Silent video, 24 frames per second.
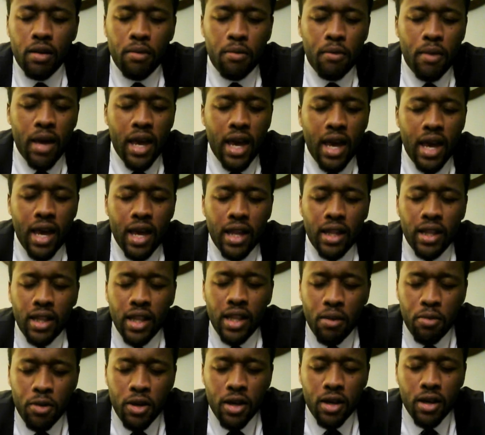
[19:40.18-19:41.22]

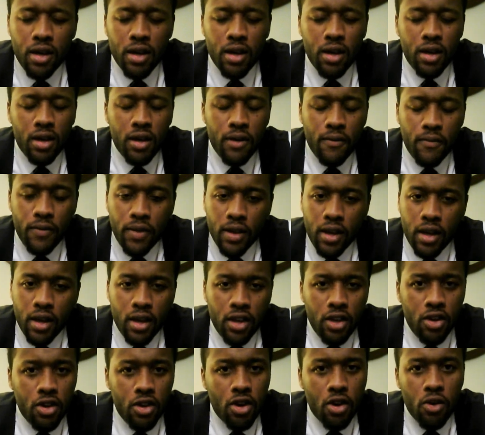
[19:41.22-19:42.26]
Libya,
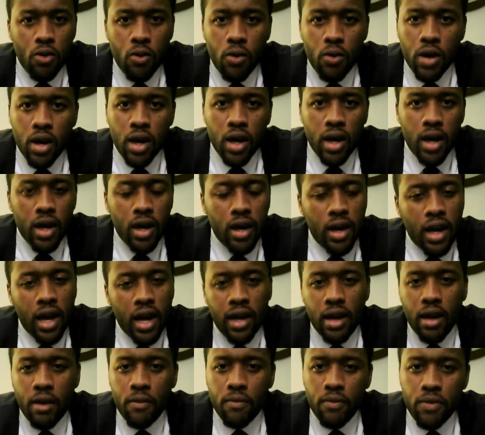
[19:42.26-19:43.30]
you know,
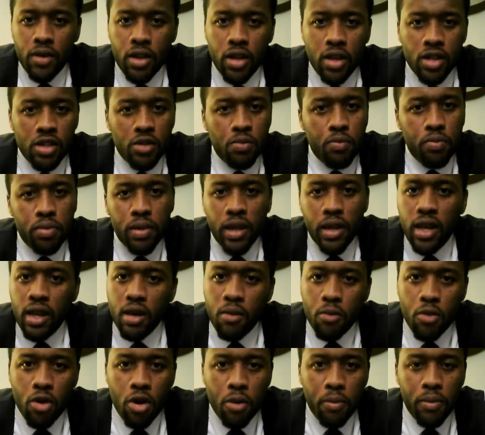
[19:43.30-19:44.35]
it's plenty of
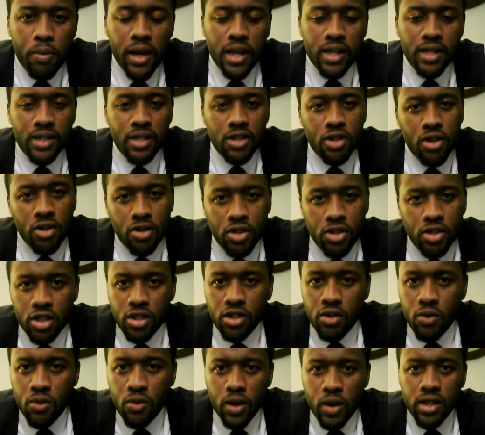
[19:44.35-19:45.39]
more places. Those are just
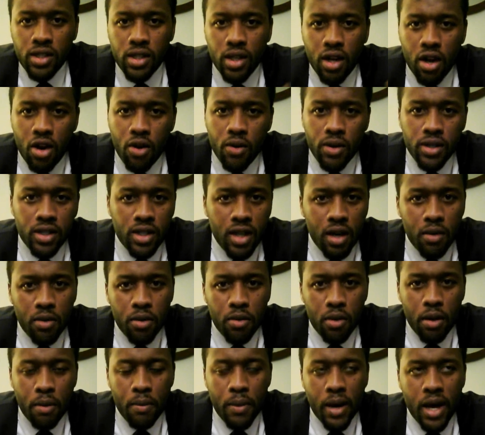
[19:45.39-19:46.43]
the ones that always come to
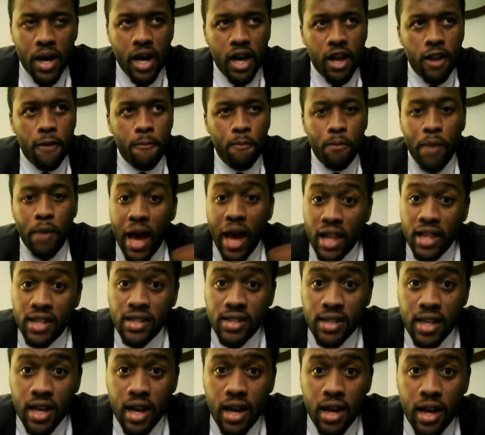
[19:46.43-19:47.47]
my mind.
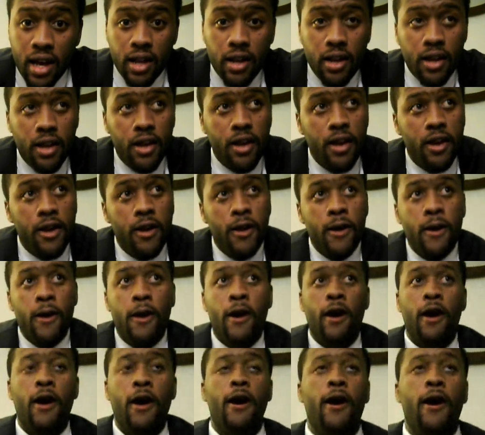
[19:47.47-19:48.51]
Palestine,
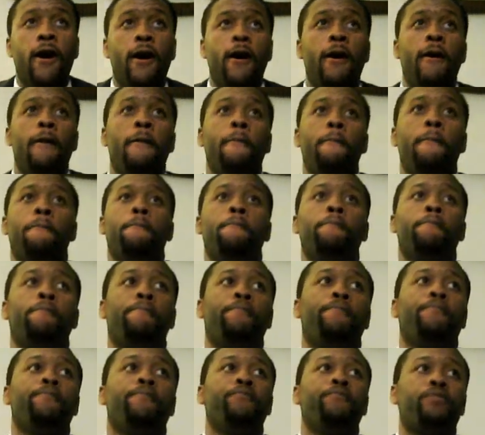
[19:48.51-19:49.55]
that
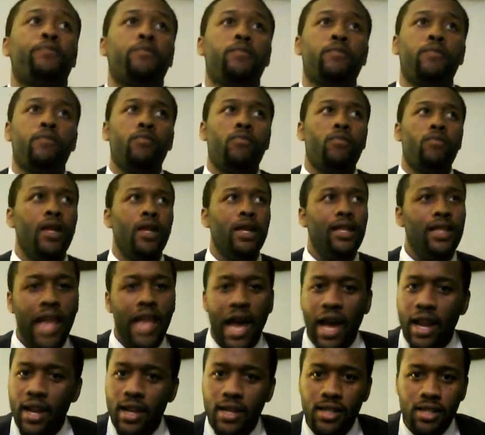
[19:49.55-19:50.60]

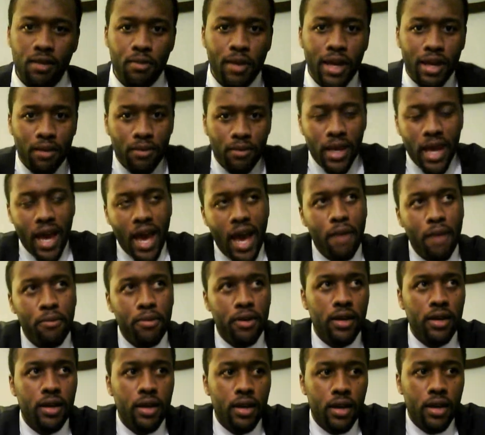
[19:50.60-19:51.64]
doesn't make me
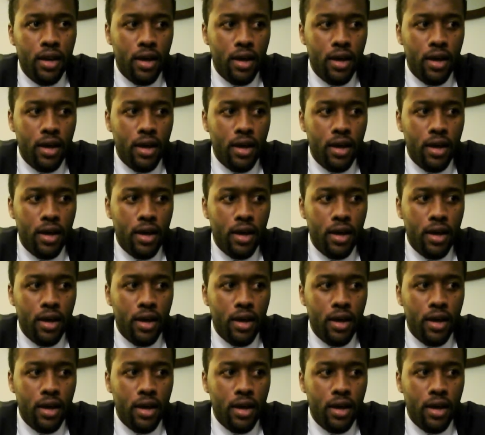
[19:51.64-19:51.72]
happy.